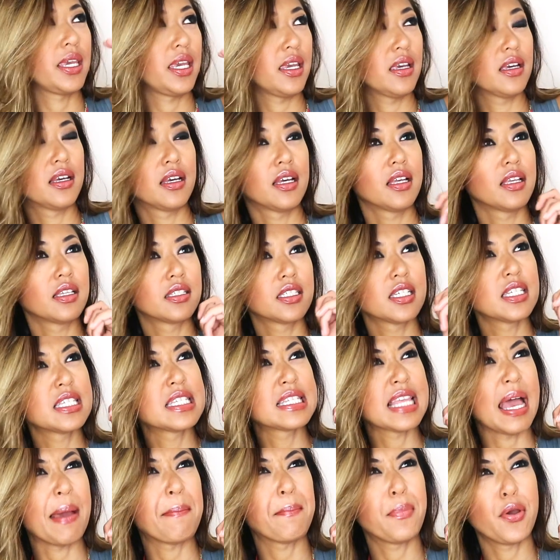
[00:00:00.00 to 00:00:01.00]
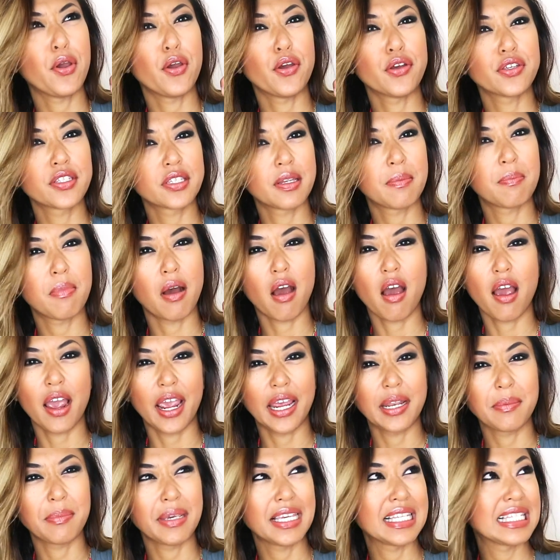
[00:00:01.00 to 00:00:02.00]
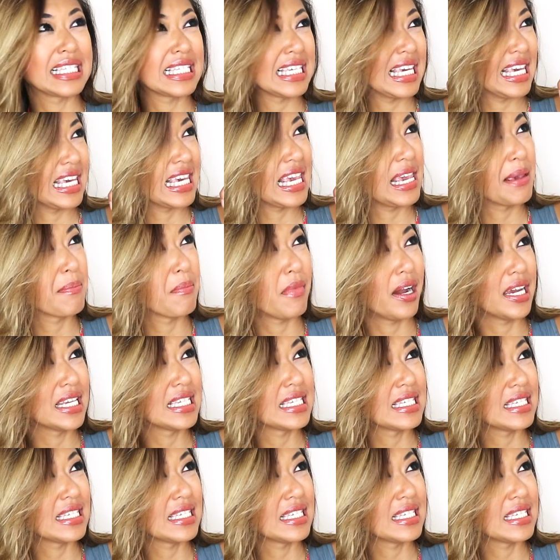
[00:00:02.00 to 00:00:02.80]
me, just that person behind me is kicking my